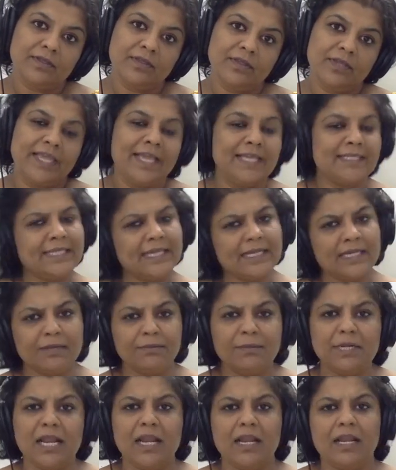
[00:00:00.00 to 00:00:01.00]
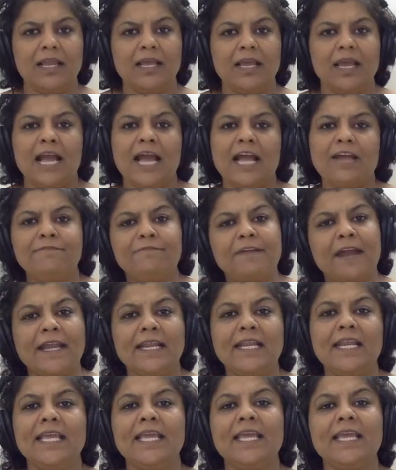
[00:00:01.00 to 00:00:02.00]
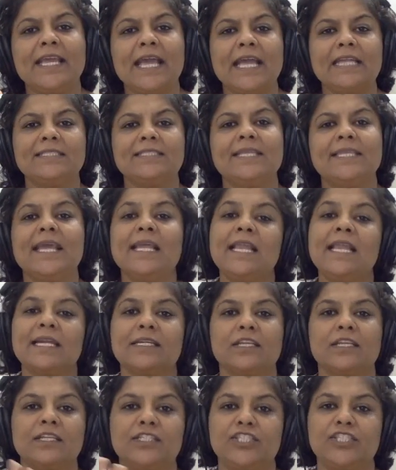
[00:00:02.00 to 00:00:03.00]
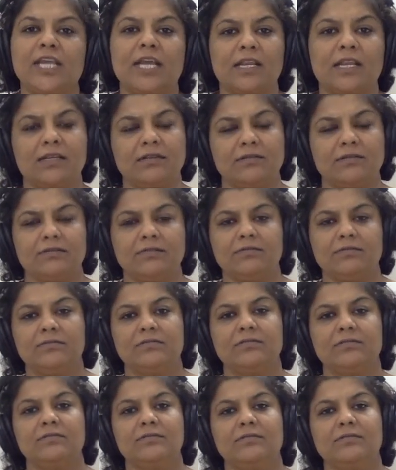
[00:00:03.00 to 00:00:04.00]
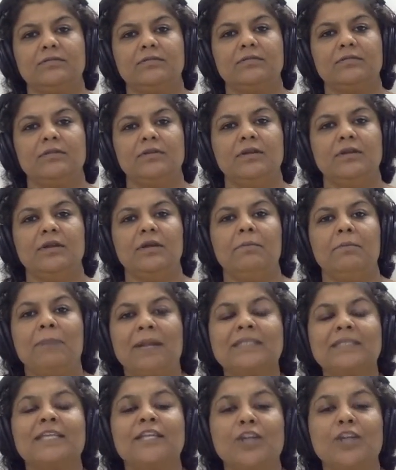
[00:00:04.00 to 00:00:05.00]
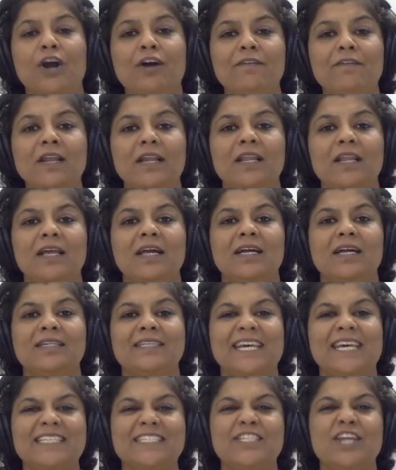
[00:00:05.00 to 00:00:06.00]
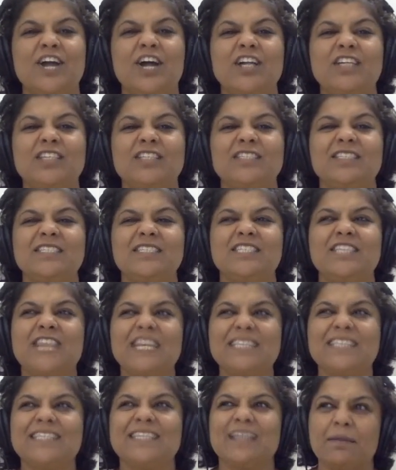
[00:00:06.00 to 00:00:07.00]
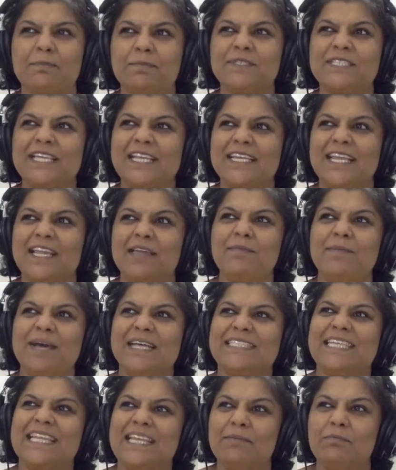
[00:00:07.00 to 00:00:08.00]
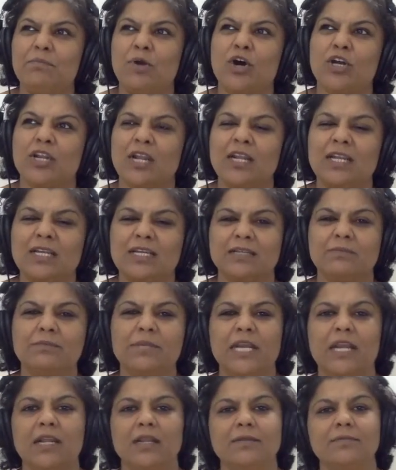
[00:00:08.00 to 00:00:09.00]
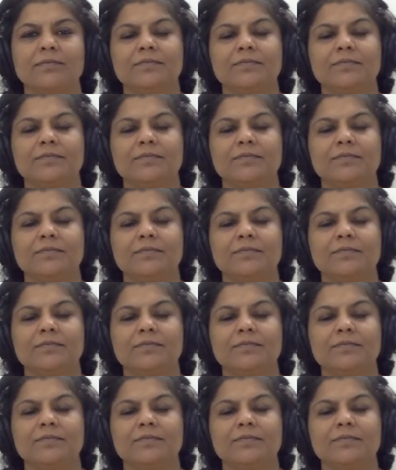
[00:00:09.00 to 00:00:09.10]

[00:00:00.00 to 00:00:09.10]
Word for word: He is a criminal and finally he gets the electric chair. But the novel does not just represent him as an immoral criminal.